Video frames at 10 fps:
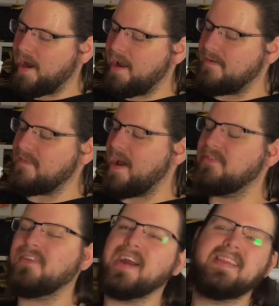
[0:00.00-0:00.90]
I
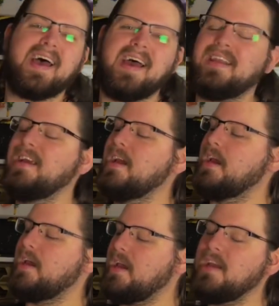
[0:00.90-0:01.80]
find that
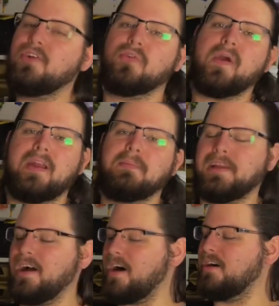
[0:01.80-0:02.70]

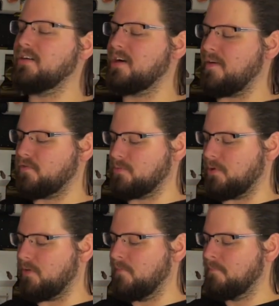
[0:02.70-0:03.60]
incredibly uncomfortable.